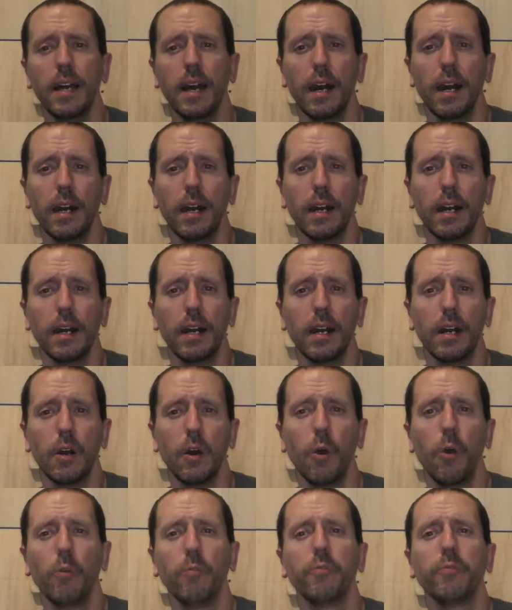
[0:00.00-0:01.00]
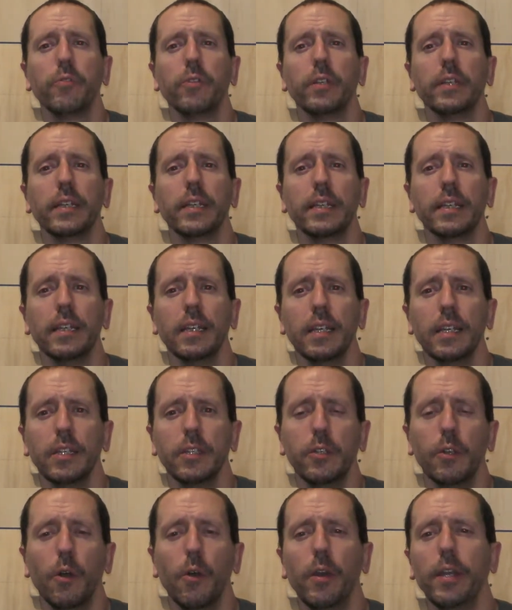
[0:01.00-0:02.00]
hopefully,
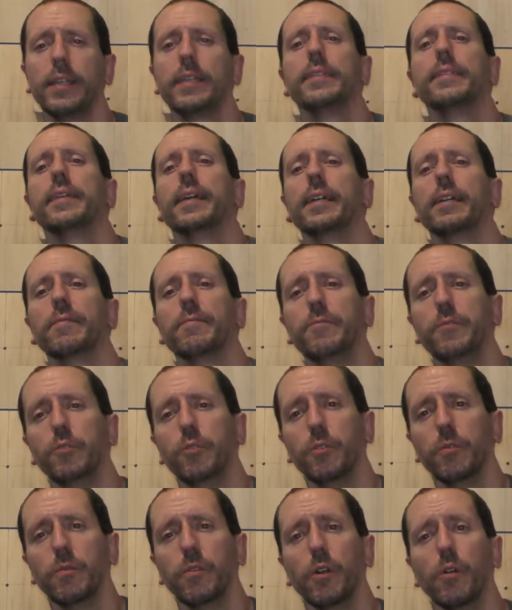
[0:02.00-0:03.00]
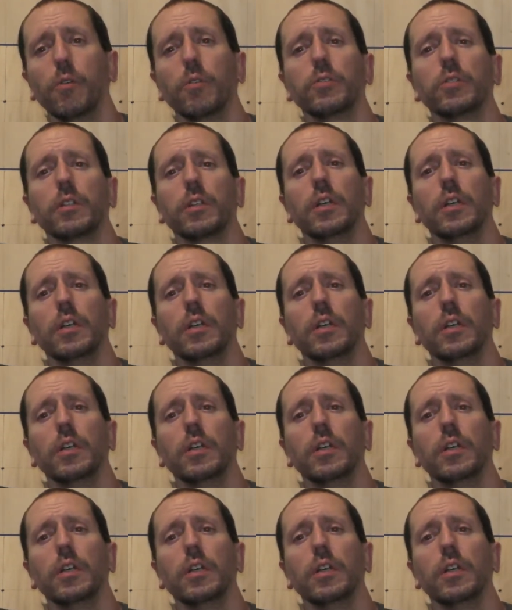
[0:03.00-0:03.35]
it can take a few of those.